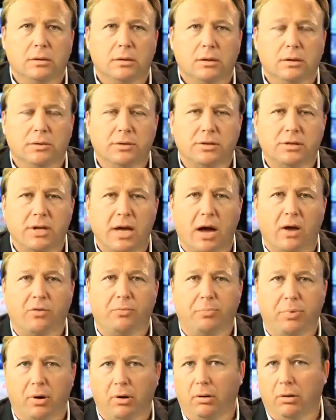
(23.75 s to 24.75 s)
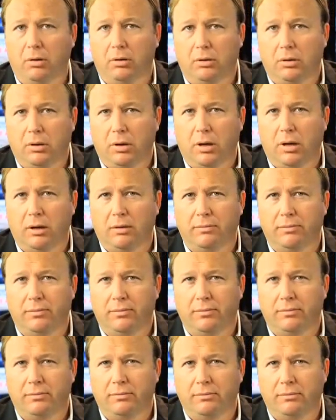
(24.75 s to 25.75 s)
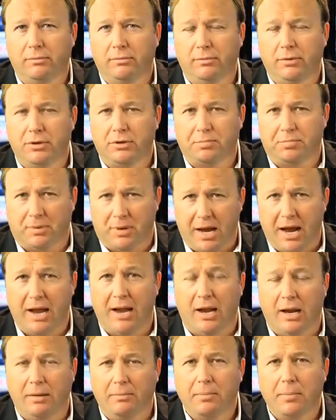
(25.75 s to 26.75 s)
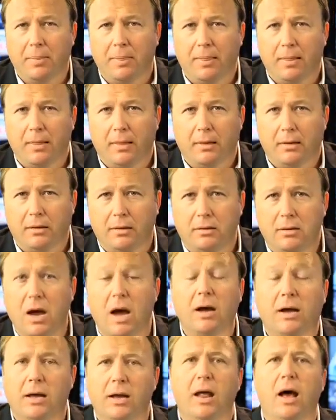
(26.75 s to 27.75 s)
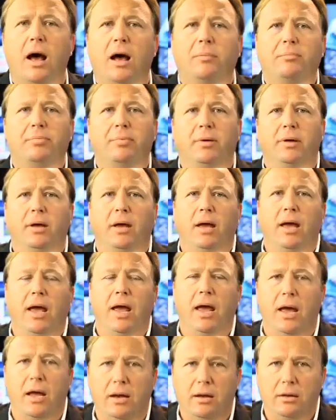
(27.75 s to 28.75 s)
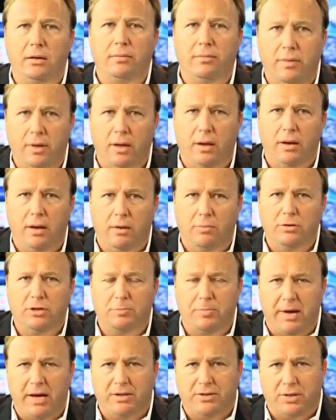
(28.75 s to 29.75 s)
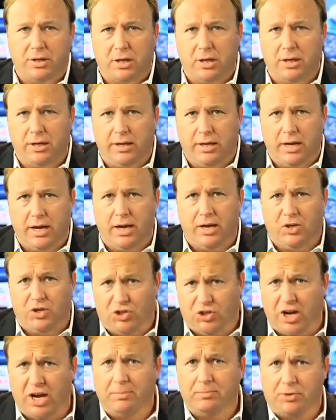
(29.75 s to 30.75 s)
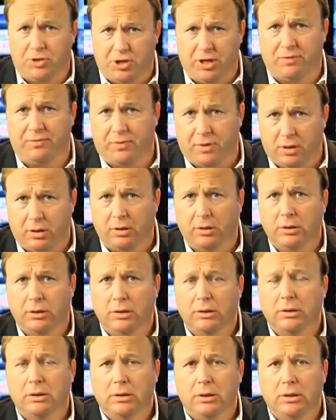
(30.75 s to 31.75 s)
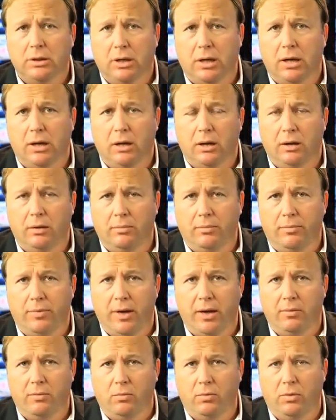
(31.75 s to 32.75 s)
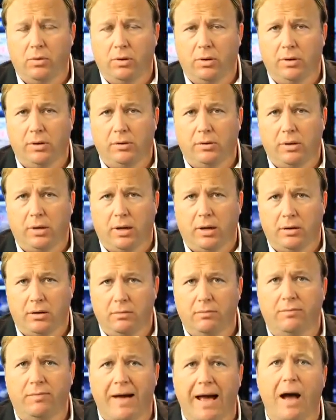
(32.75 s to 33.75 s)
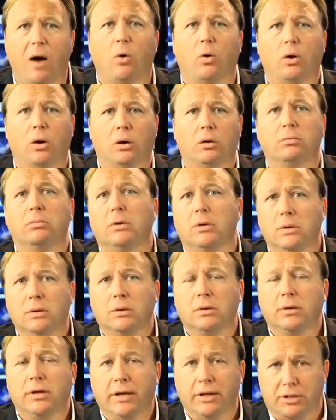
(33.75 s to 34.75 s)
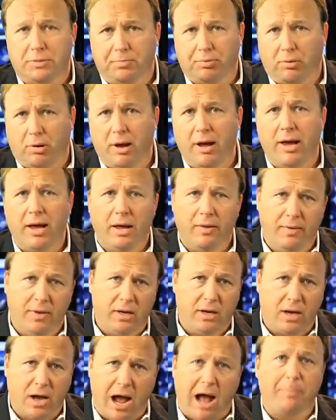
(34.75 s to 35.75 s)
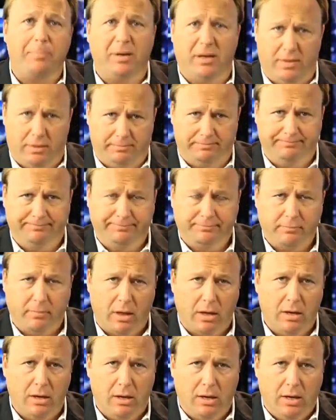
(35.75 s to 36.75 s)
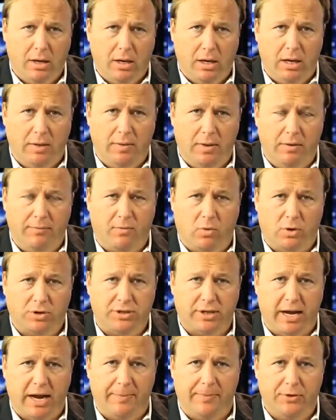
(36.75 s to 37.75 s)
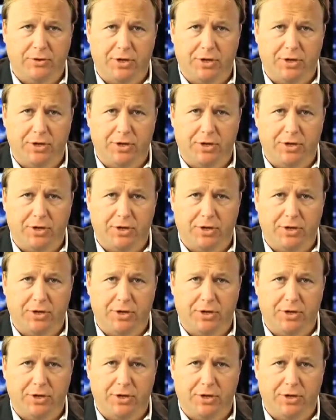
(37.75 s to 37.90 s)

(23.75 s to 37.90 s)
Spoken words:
on the south pole of this planet, dug it up, and then it was basically a shapeshifter that would devour its prey and then copy them. And then, of course, they had the